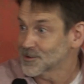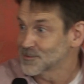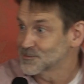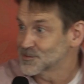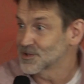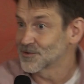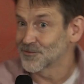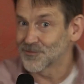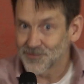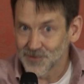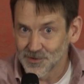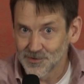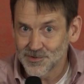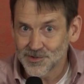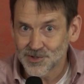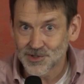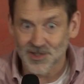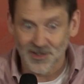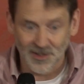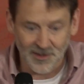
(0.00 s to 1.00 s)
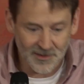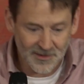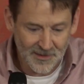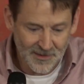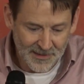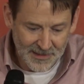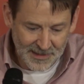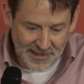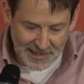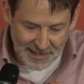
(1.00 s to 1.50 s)
to the future,
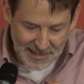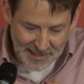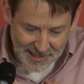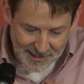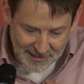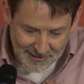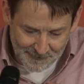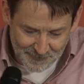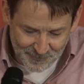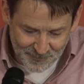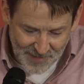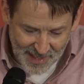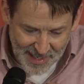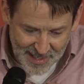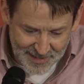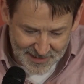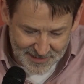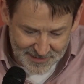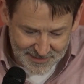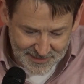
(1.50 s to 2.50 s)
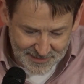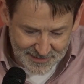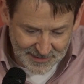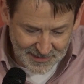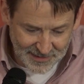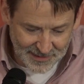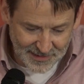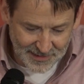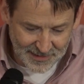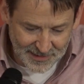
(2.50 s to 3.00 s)
and it's
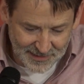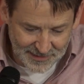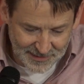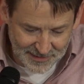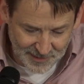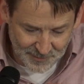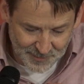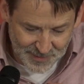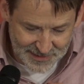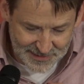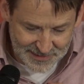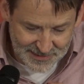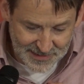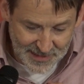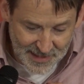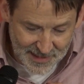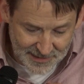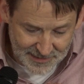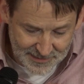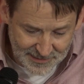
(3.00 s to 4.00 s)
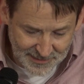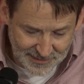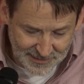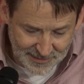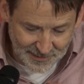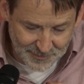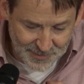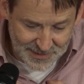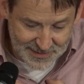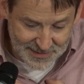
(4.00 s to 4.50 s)
a little bit
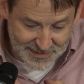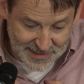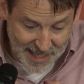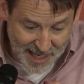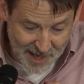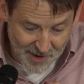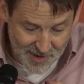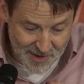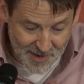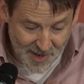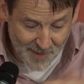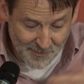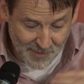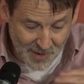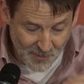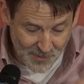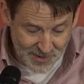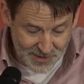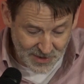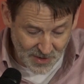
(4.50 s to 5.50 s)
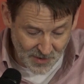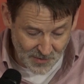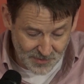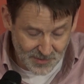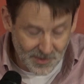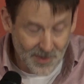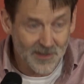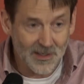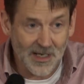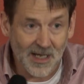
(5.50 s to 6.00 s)
scary, but we don't
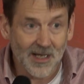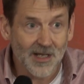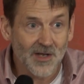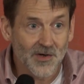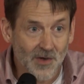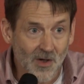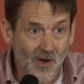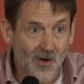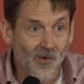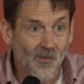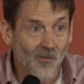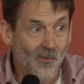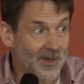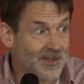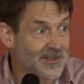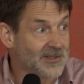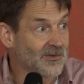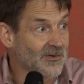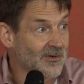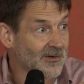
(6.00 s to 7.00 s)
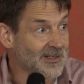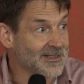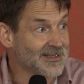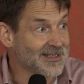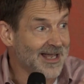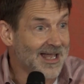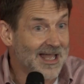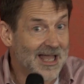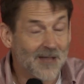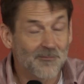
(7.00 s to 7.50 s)
know what's going
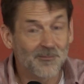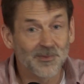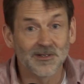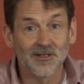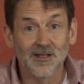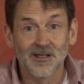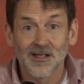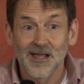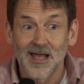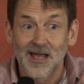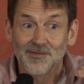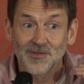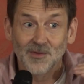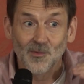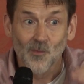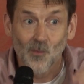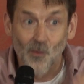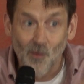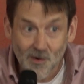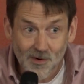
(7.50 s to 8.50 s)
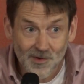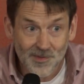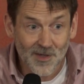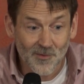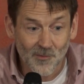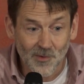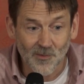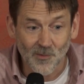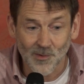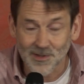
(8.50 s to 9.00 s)
to happen. And the war
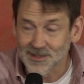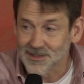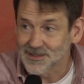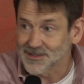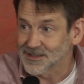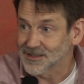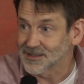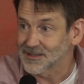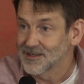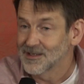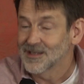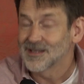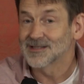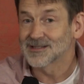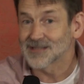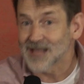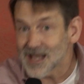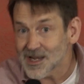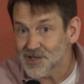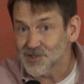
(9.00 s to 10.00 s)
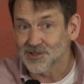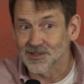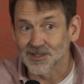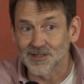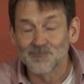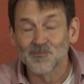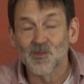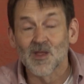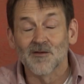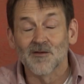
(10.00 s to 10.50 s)
that we're witnessing is actually